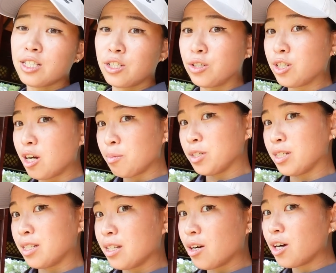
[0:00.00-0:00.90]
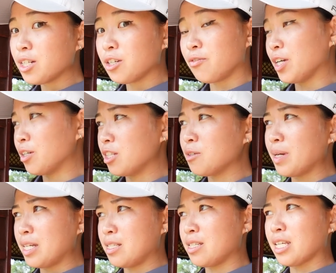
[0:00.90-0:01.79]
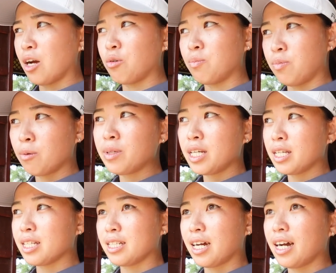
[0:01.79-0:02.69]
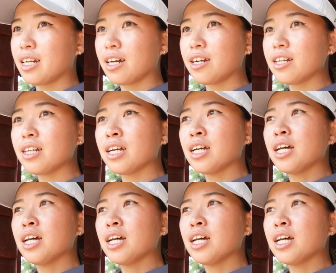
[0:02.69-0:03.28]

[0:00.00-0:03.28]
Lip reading: is a good option. On a regular basis, I would probably hit the 9 iron,